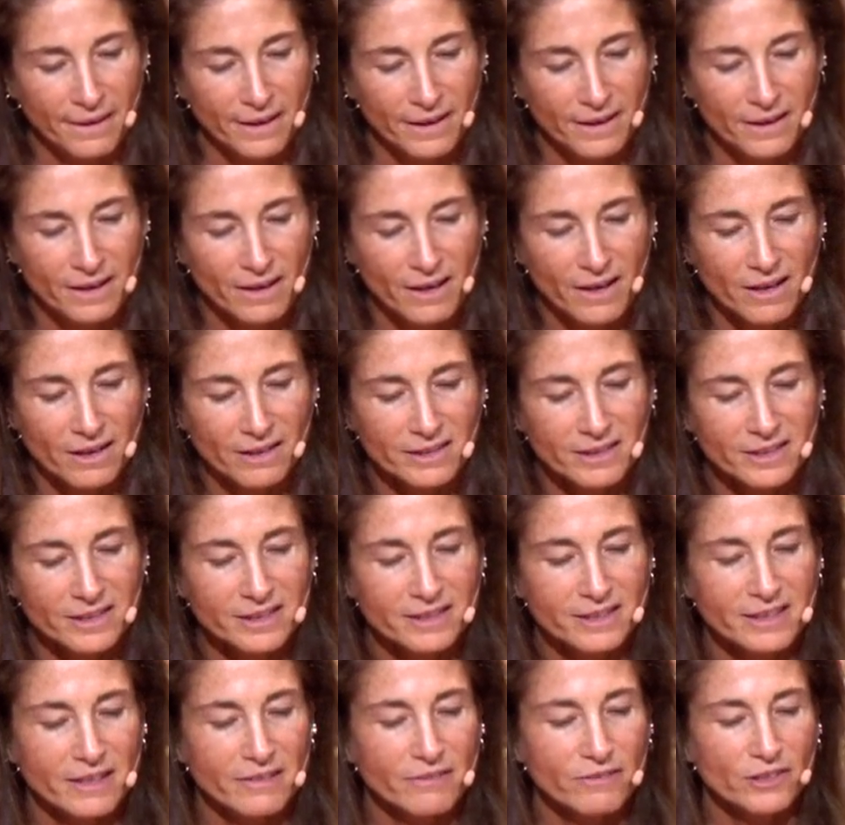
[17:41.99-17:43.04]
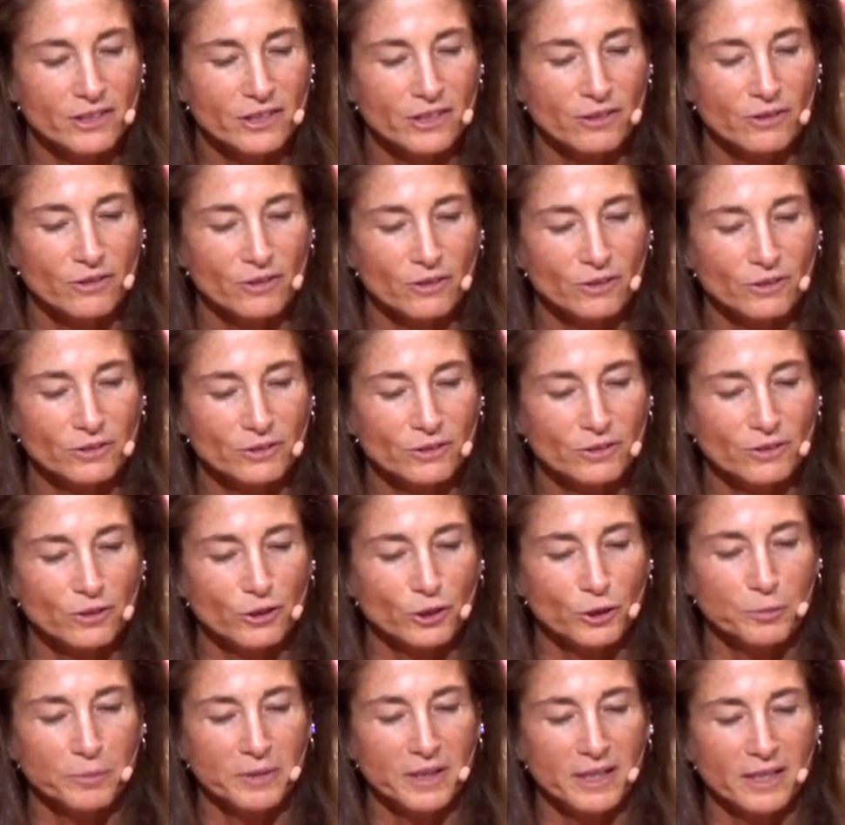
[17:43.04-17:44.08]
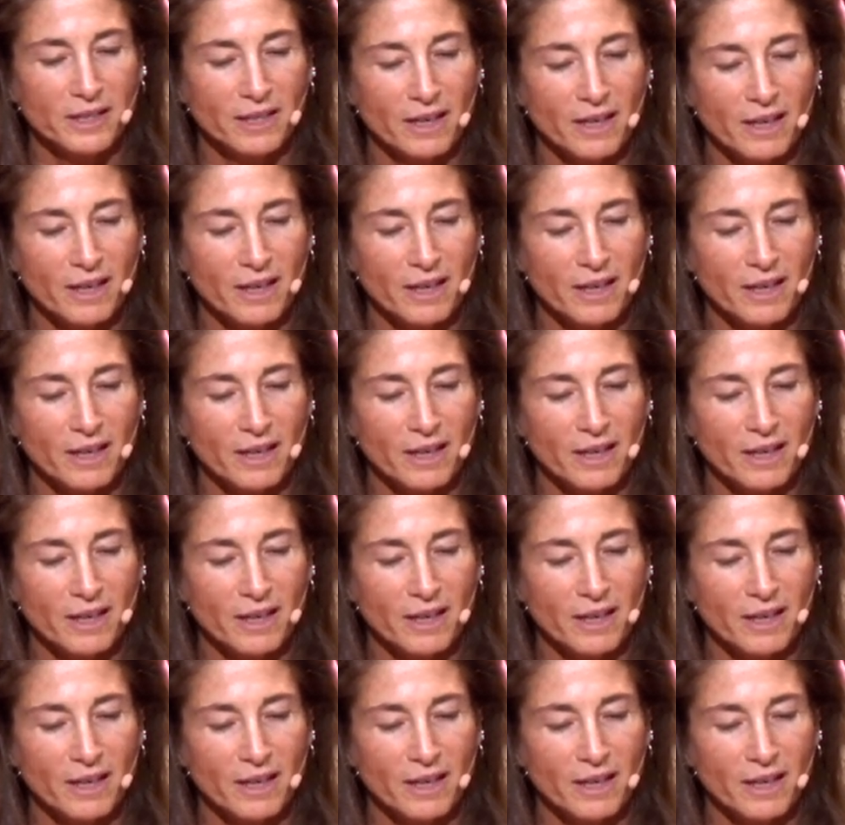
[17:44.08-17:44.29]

An honest 7-year-old girl admitted